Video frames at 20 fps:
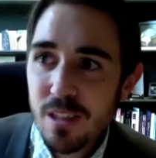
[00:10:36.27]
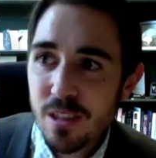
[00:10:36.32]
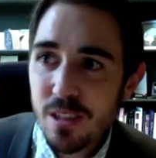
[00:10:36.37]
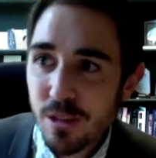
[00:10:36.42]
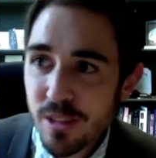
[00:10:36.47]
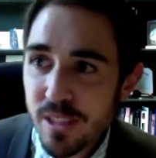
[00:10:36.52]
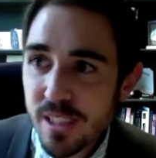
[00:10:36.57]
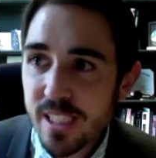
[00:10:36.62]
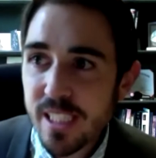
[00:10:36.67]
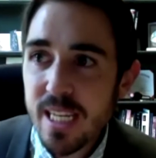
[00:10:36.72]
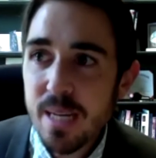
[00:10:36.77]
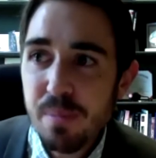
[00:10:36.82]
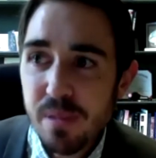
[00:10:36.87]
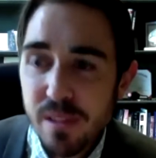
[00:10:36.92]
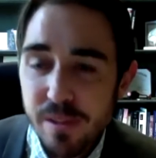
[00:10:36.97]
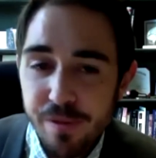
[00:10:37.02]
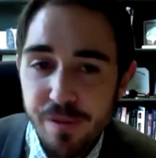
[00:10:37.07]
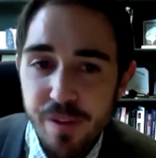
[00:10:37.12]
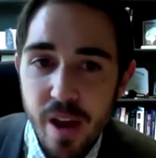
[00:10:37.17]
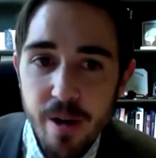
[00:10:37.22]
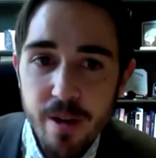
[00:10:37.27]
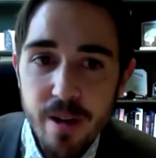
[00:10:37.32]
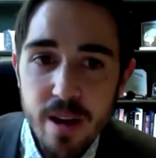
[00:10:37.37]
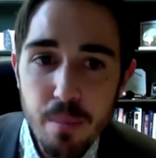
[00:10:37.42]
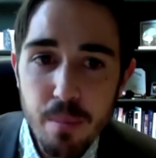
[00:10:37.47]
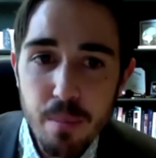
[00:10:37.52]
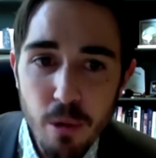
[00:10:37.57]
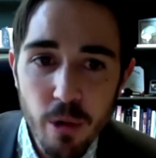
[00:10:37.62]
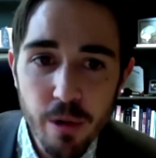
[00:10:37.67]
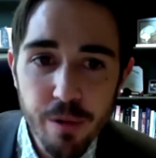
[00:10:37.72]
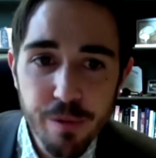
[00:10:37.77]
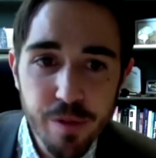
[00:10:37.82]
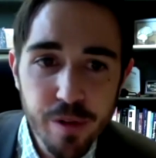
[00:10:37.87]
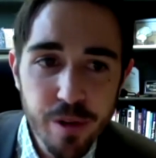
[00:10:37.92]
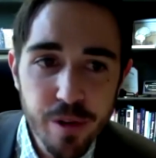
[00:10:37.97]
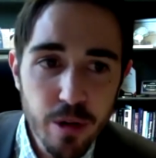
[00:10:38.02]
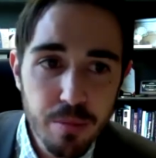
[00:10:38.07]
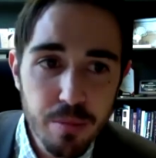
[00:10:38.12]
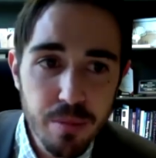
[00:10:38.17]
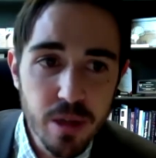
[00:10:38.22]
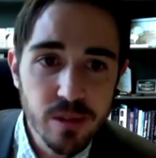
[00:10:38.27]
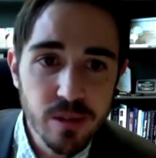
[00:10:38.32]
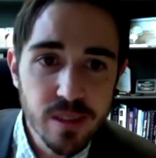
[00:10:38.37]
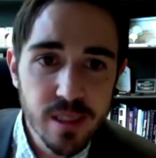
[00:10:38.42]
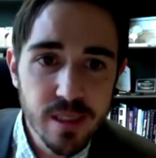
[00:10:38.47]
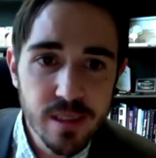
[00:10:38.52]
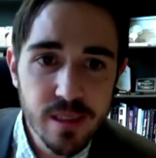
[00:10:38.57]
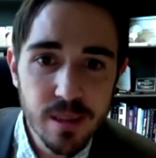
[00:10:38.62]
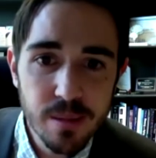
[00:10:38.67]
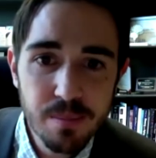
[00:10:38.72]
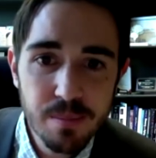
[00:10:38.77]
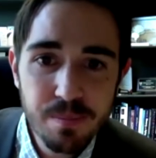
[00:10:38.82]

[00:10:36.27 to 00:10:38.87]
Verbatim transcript: Sleep is very important for your immune system.